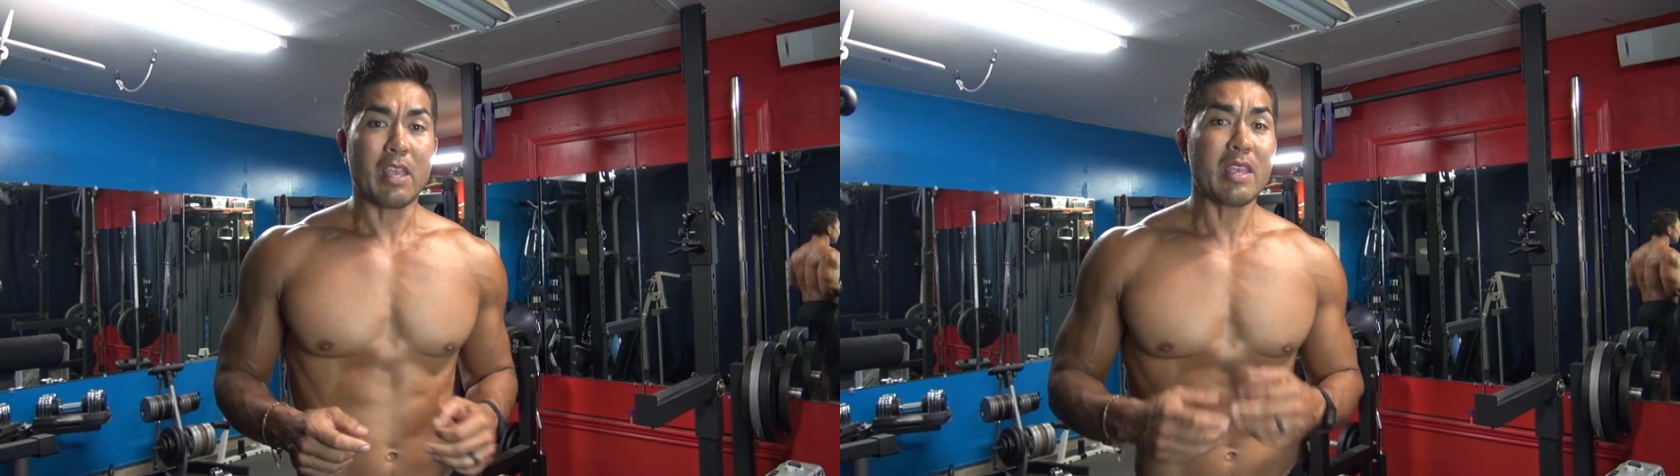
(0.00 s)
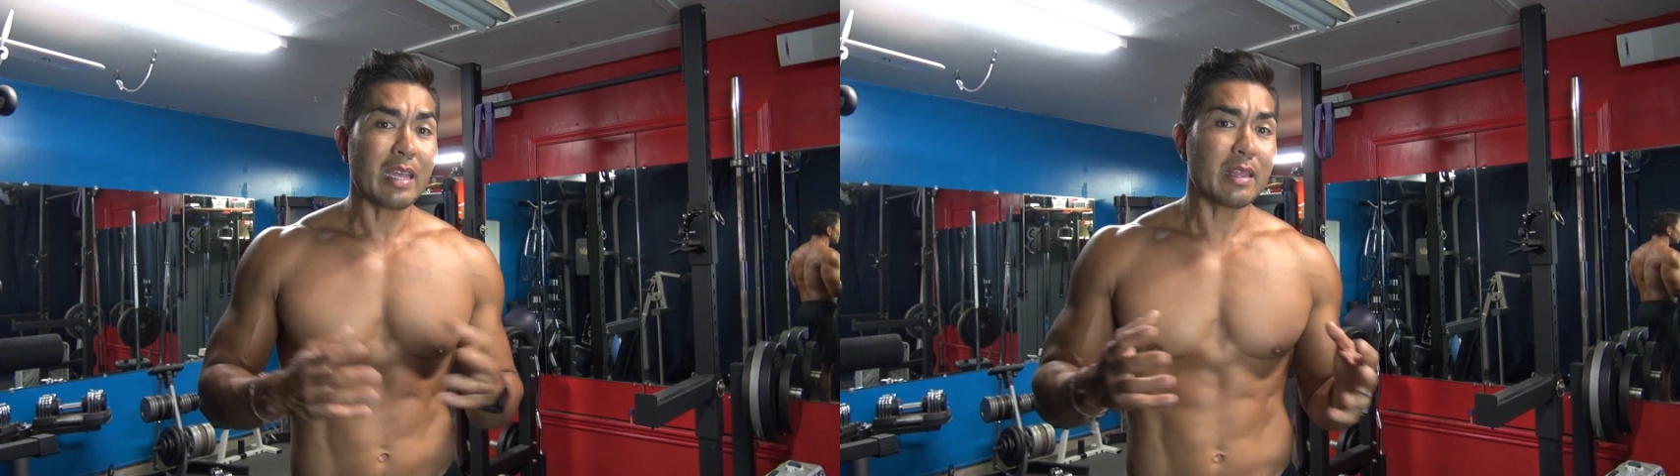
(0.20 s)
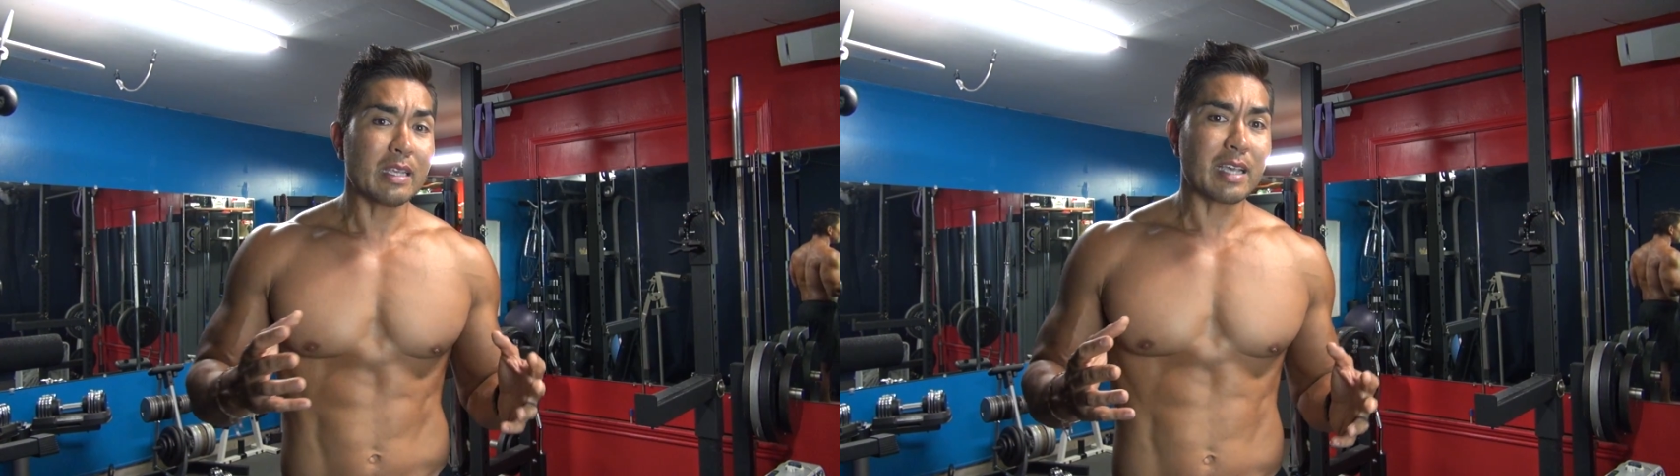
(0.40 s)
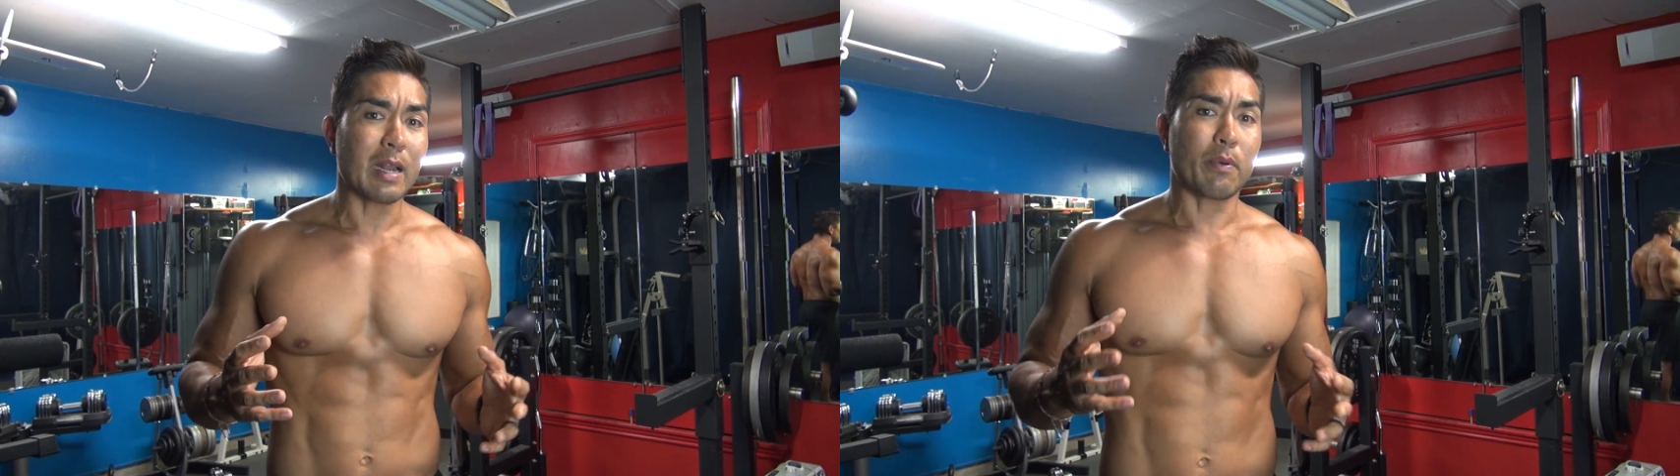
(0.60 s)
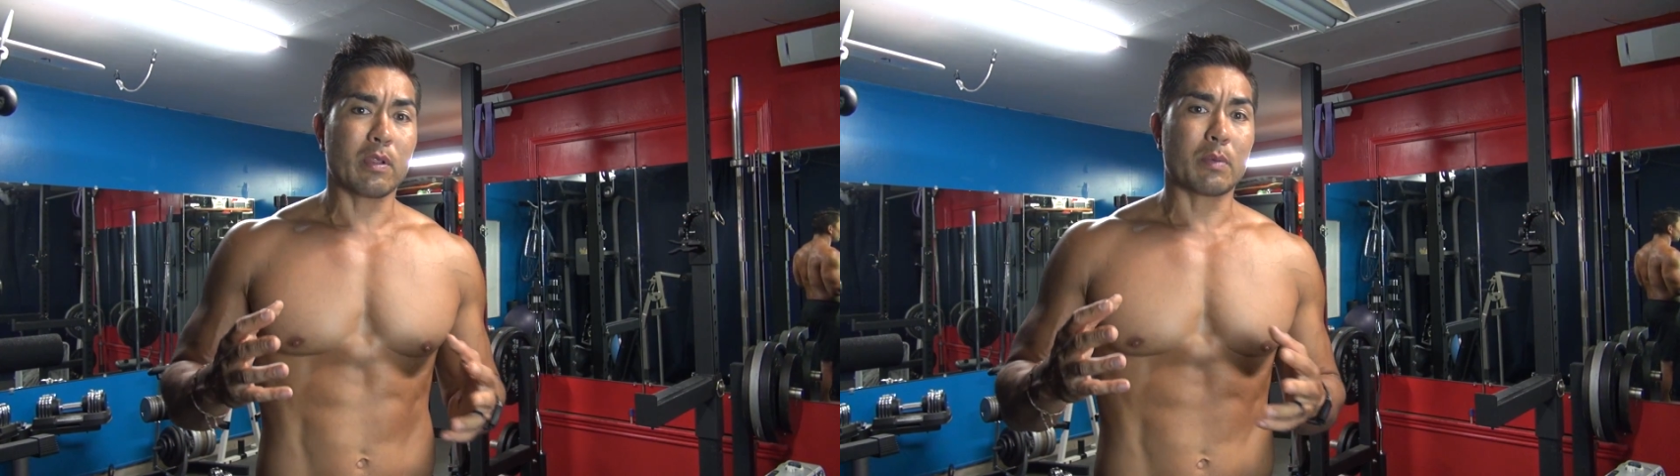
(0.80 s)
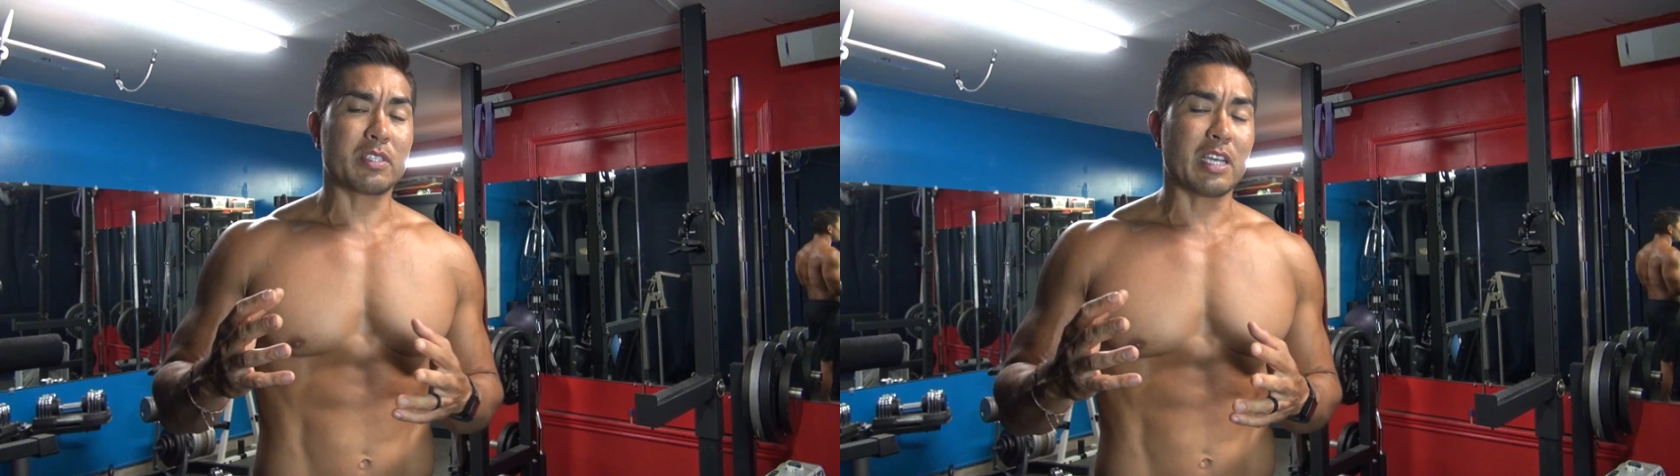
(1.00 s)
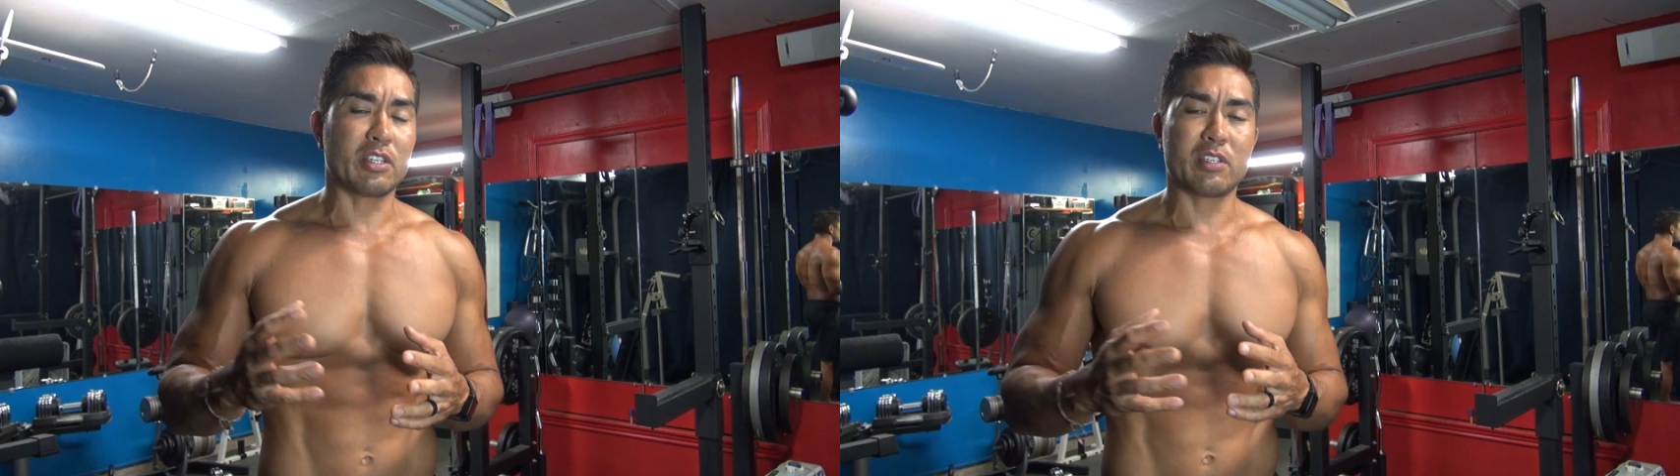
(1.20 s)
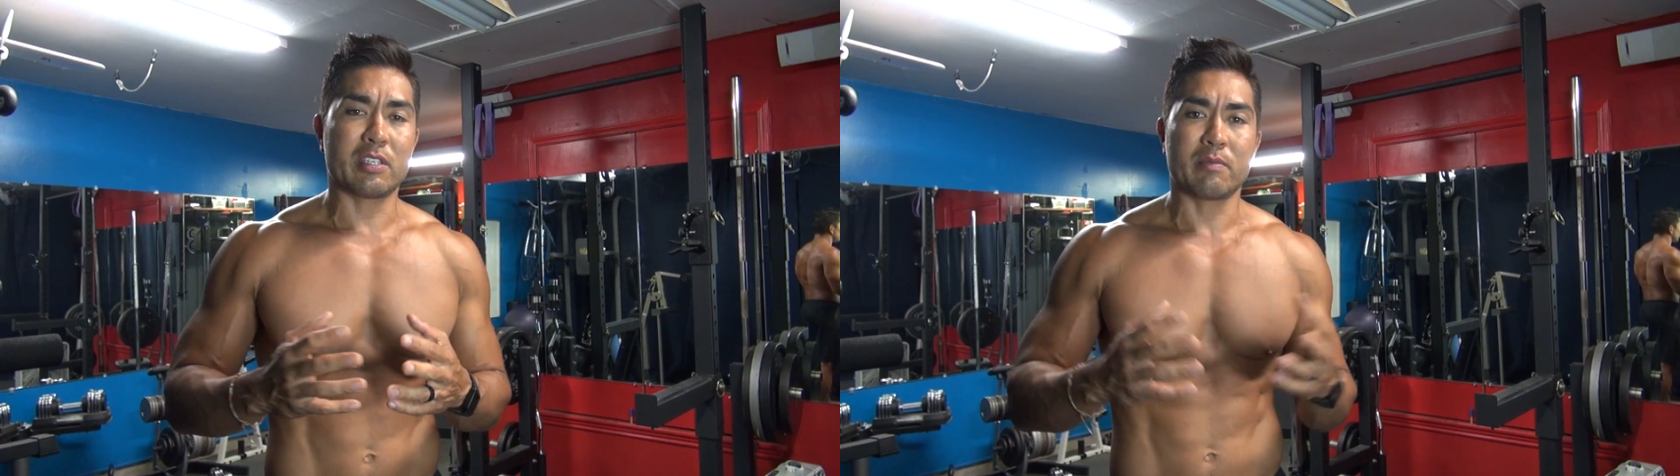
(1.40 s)
And you can get these kind of pull-up
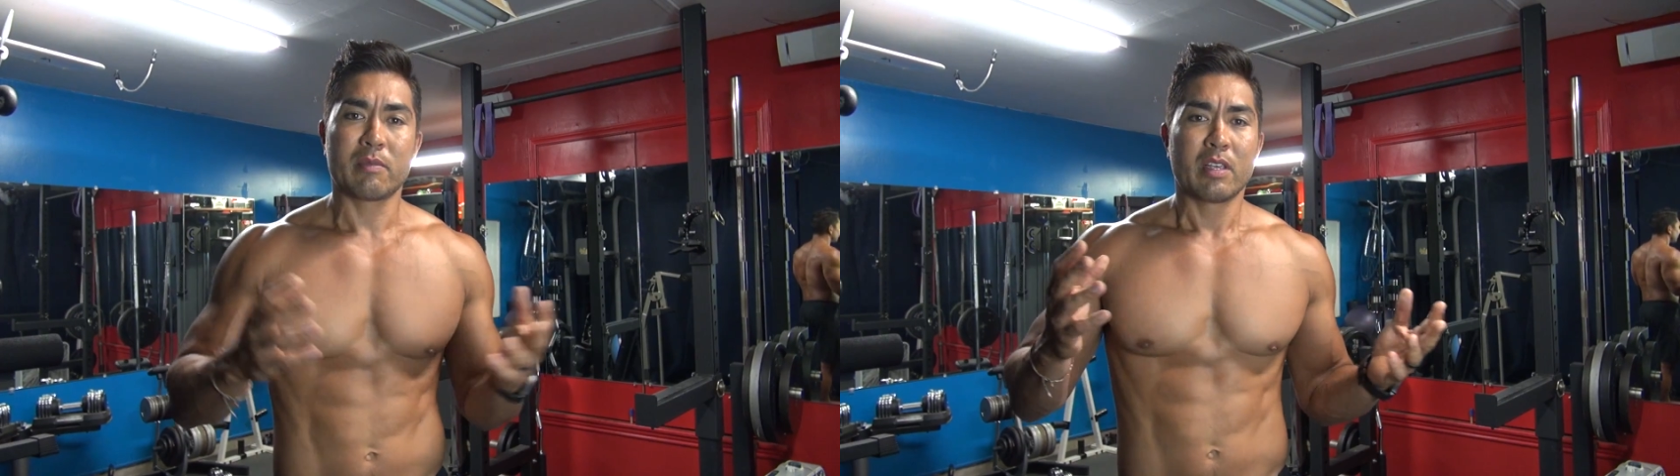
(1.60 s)
stations at,